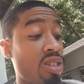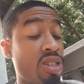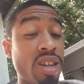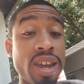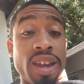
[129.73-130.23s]

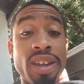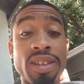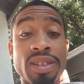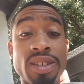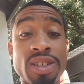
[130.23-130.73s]
Today,
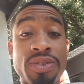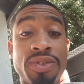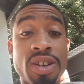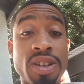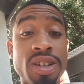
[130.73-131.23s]
as
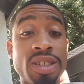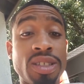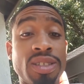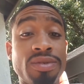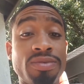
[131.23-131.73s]
far
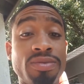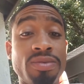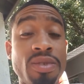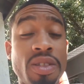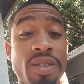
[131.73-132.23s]
as
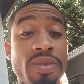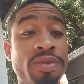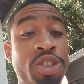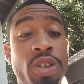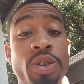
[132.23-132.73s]

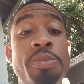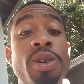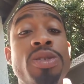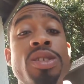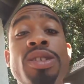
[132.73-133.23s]
Joey
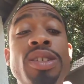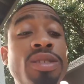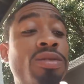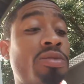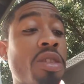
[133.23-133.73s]
Bosa
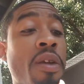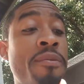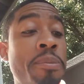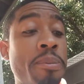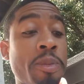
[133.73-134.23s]
and
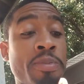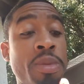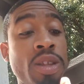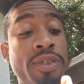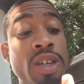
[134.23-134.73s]

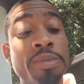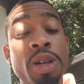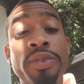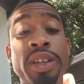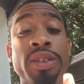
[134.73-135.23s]
motherfucking
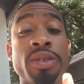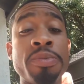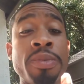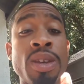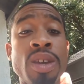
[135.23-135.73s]
Melvin
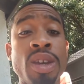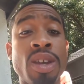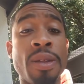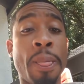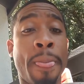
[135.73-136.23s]
Ingram,
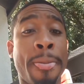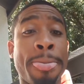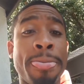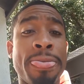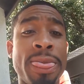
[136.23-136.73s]

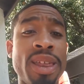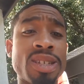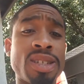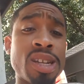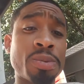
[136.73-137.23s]

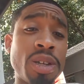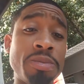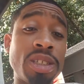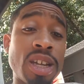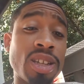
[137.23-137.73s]
that's pretty
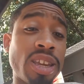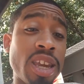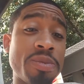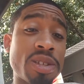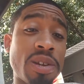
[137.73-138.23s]
much how the
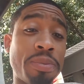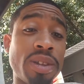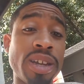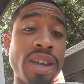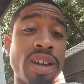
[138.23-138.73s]
game is going to
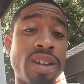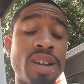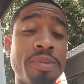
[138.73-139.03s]
play out.